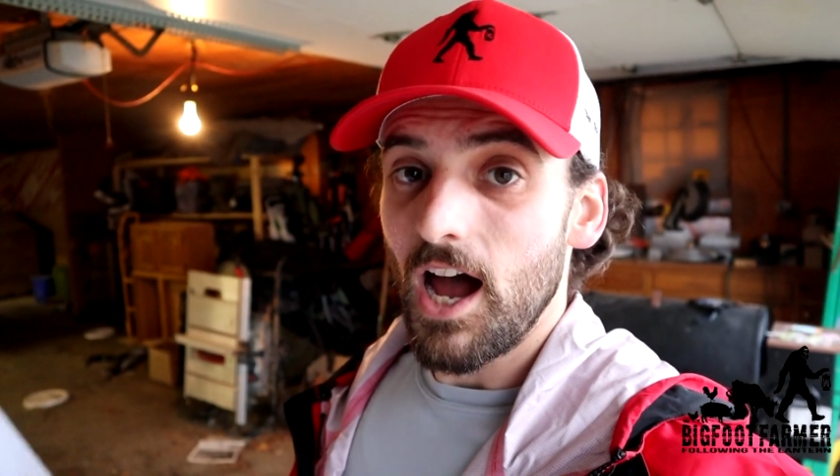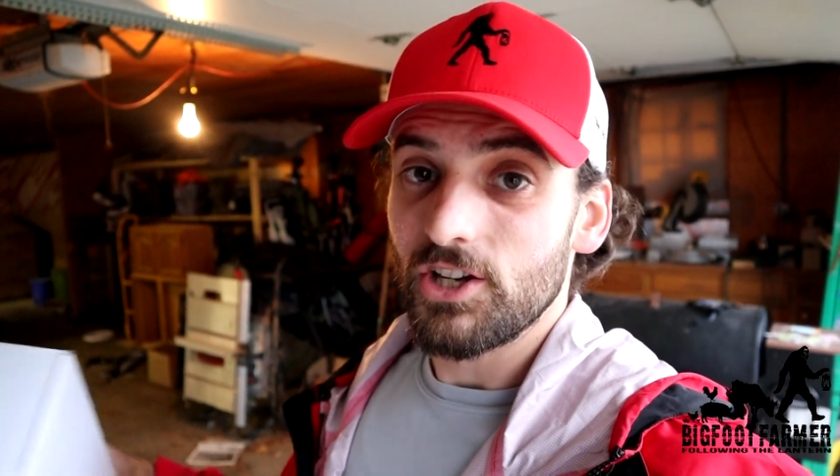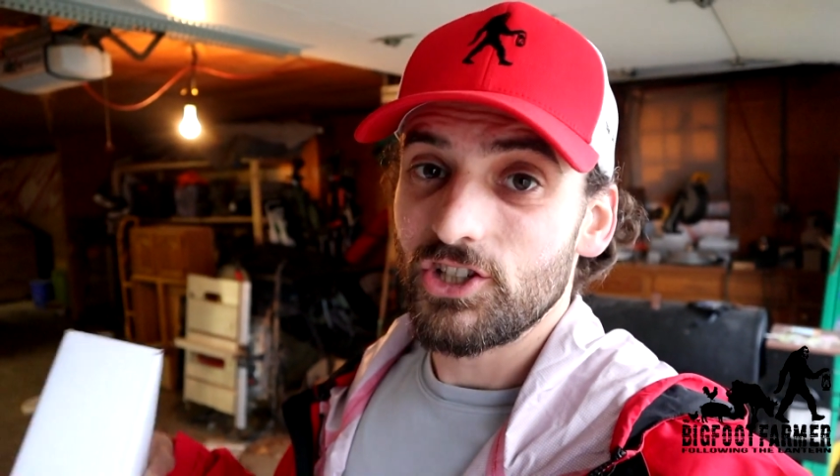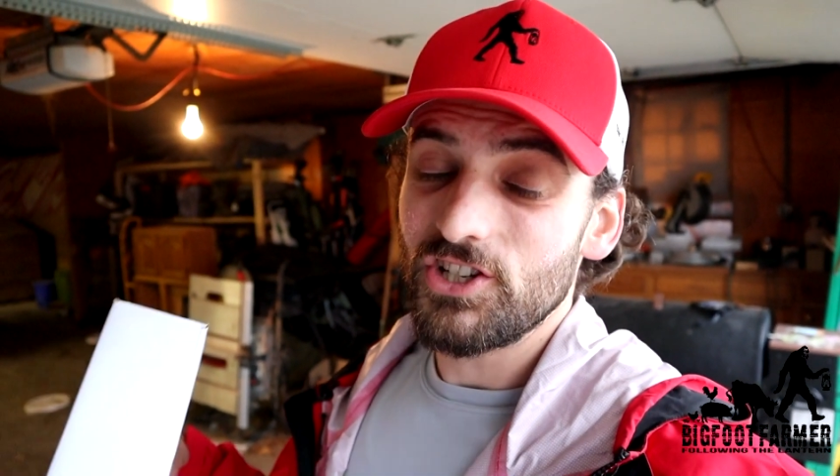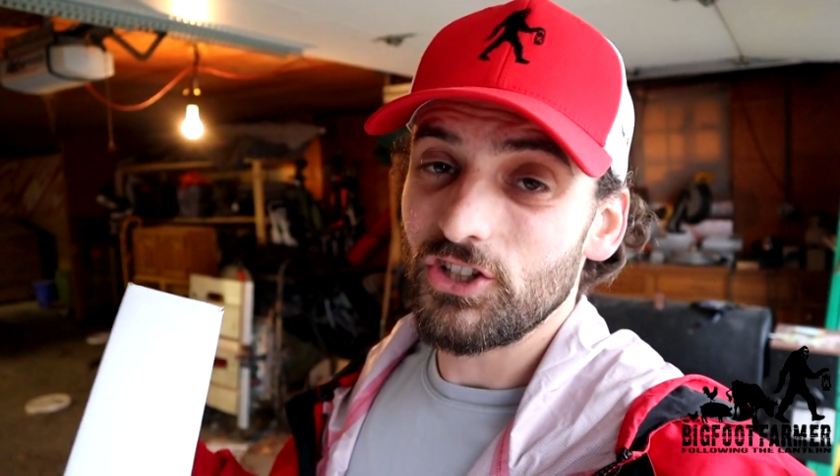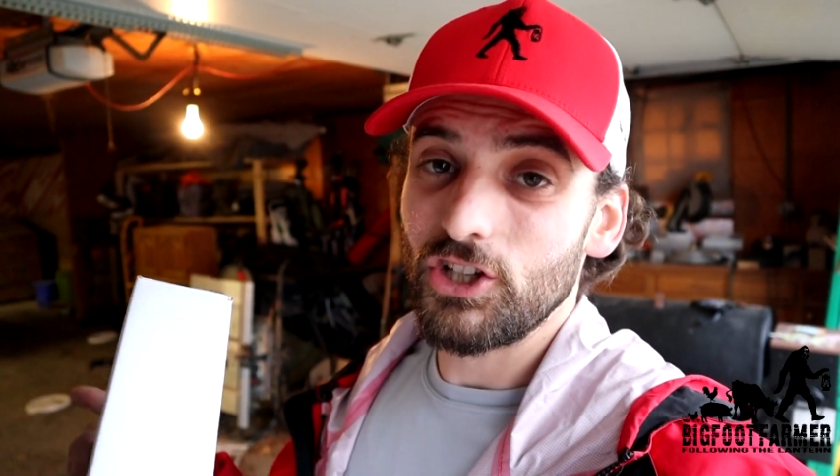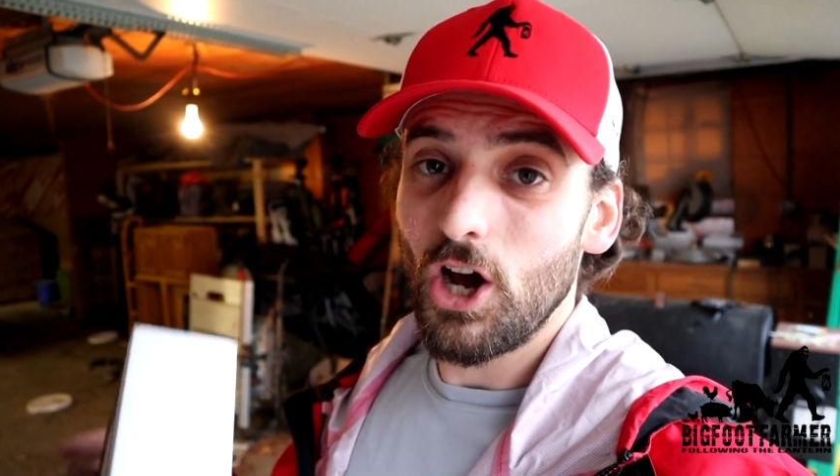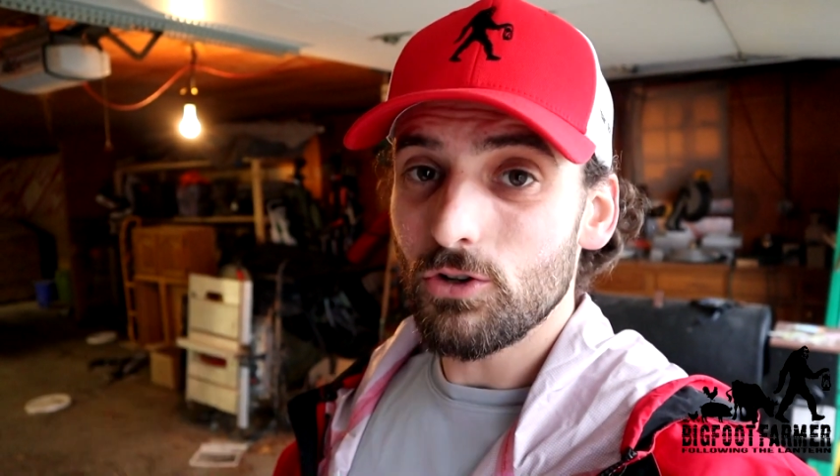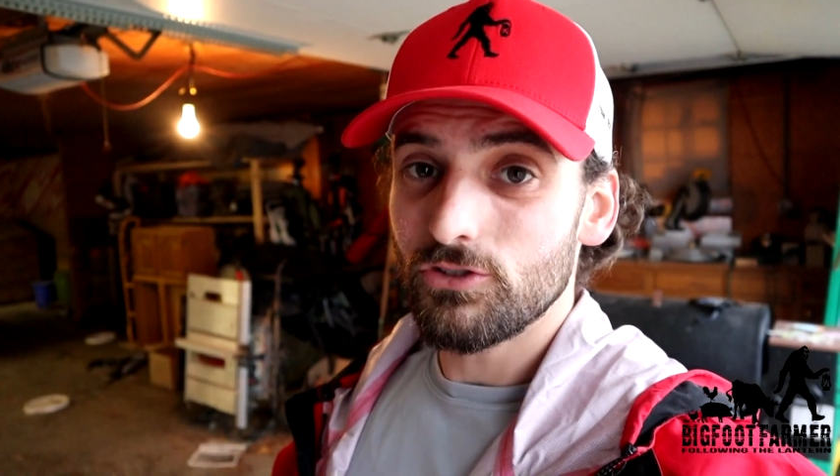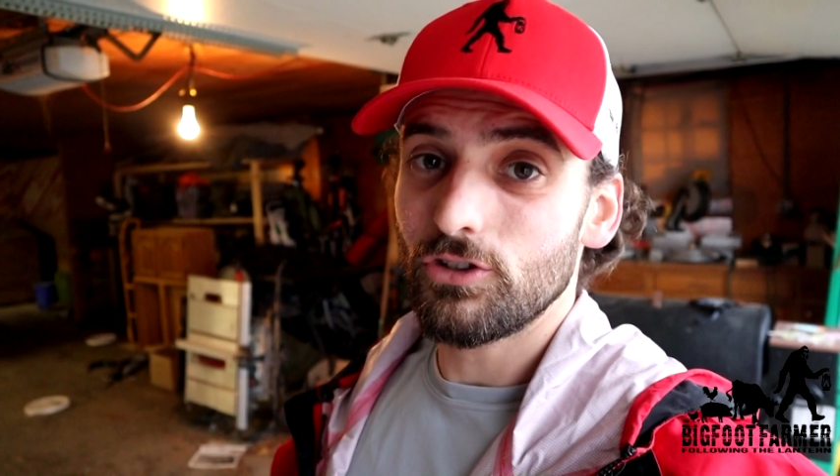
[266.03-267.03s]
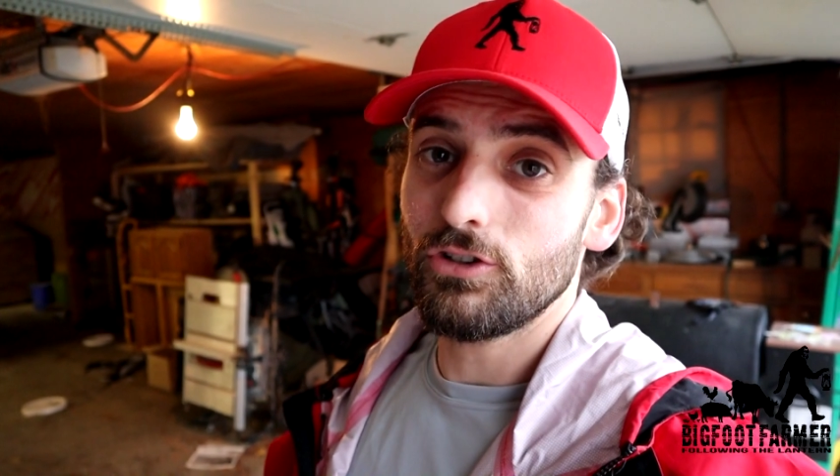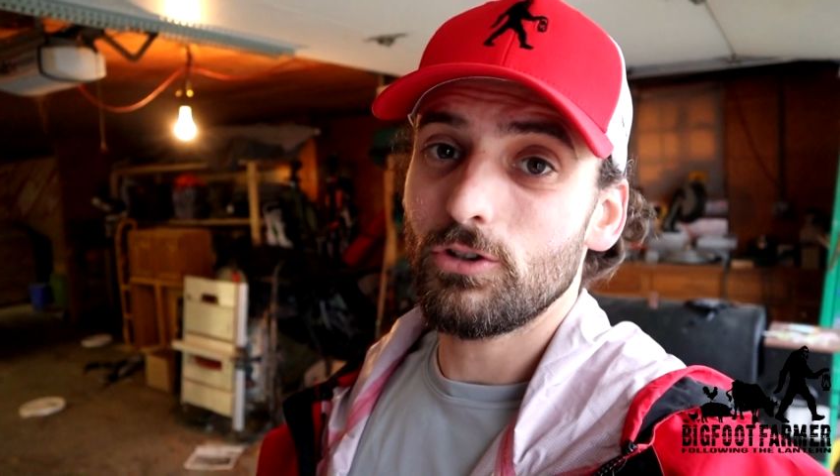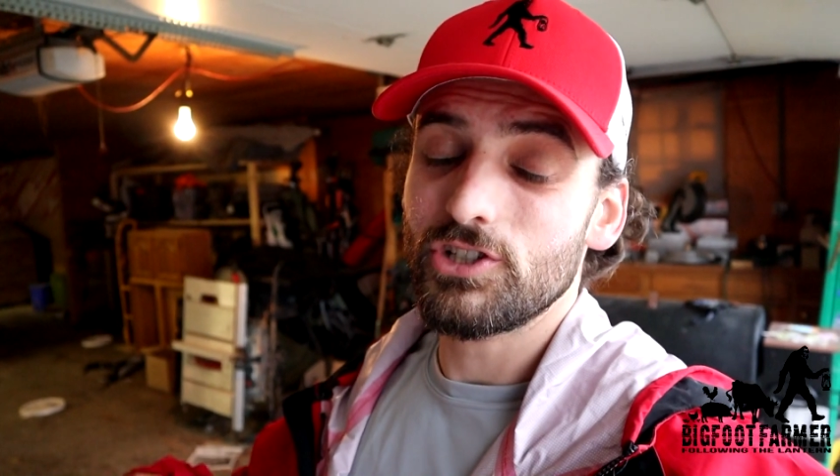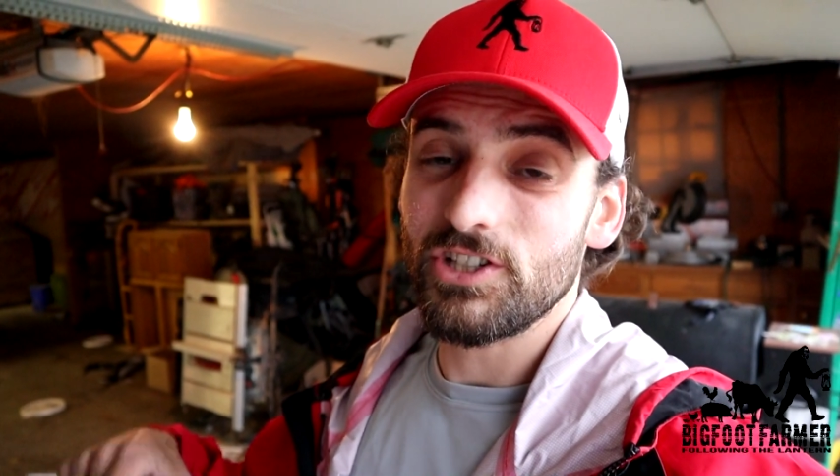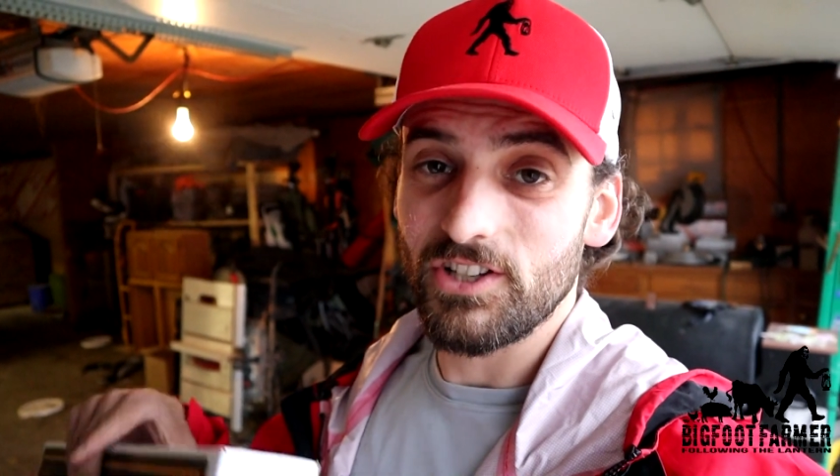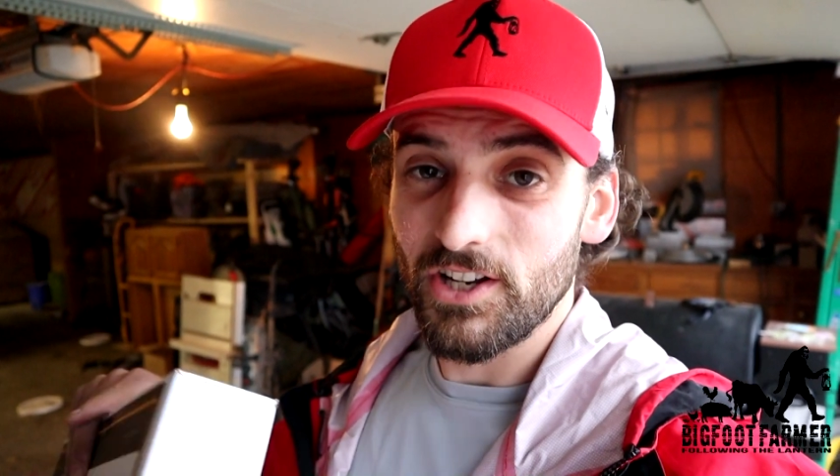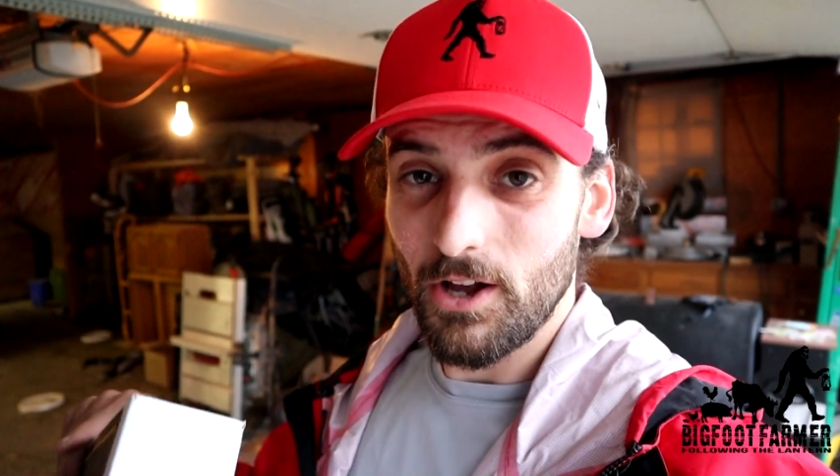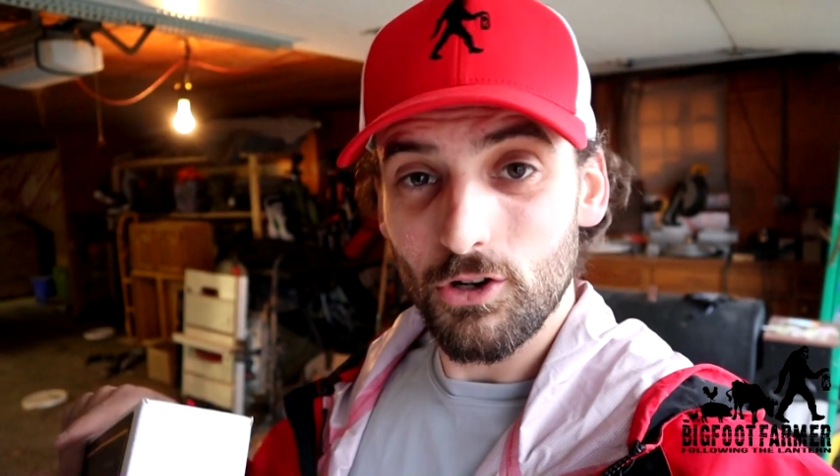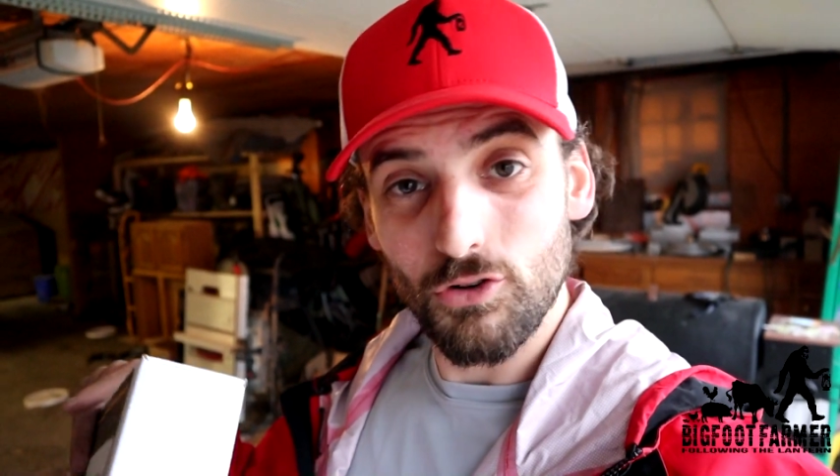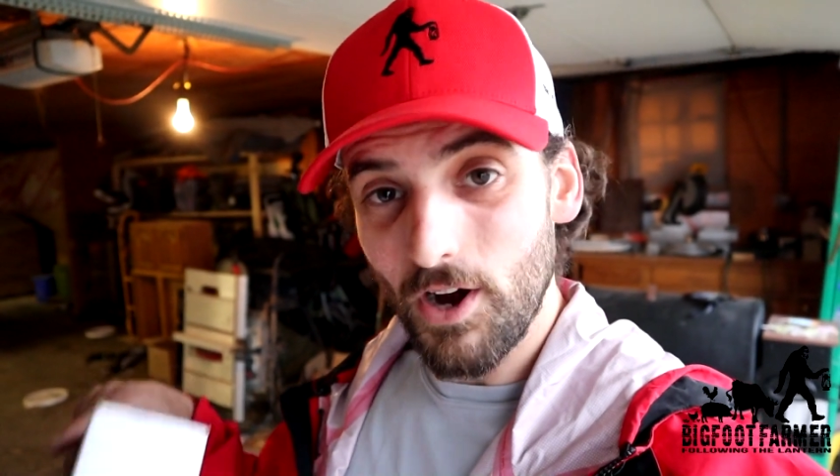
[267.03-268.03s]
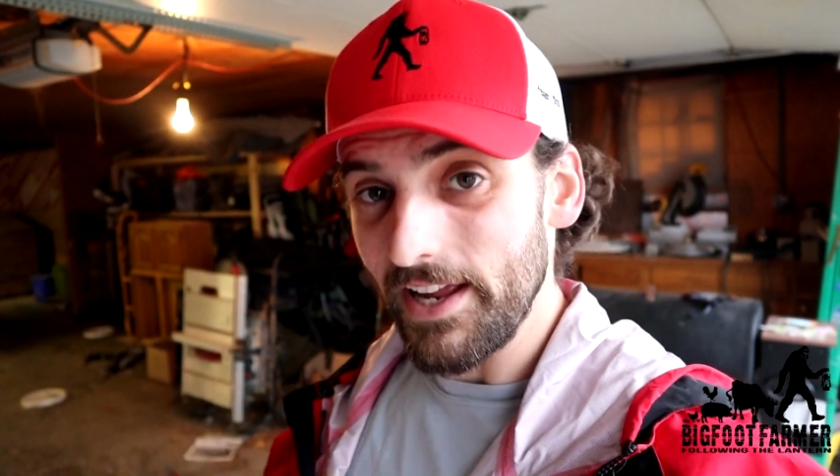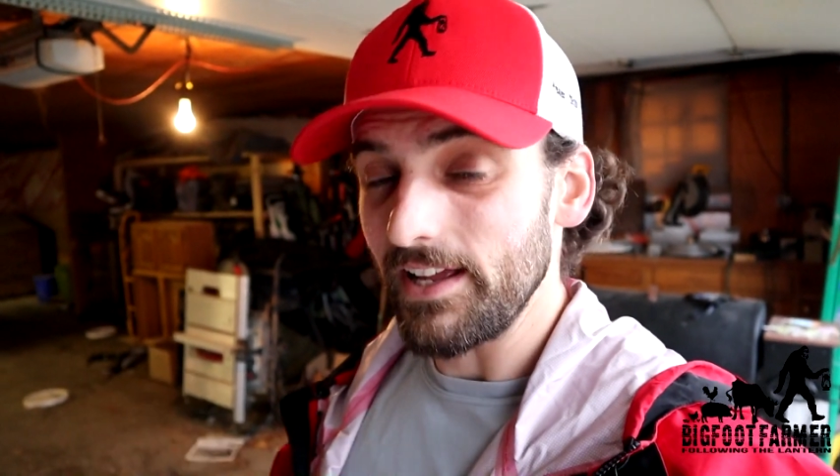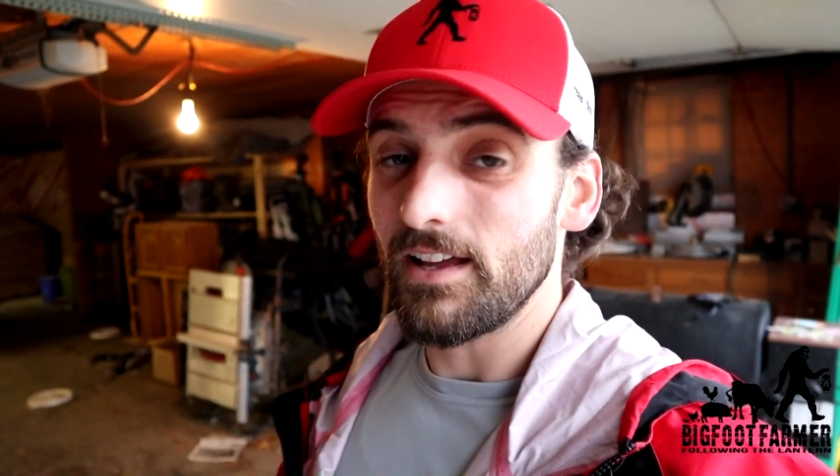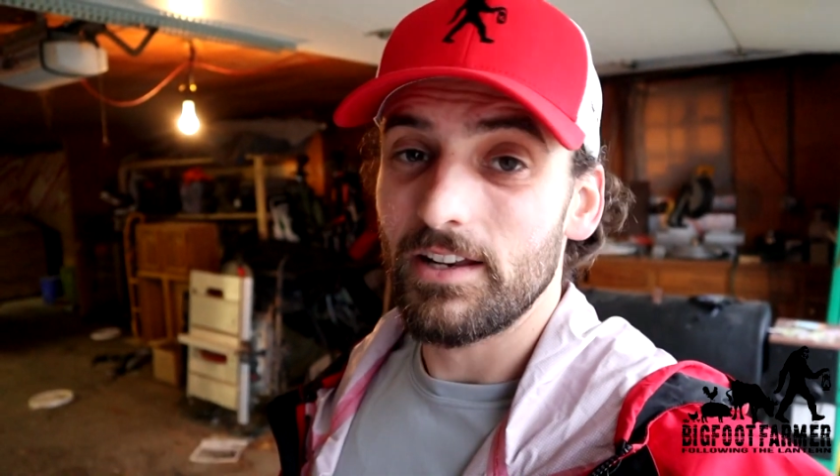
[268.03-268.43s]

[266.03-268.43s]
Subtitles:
She's a go-to, she's a great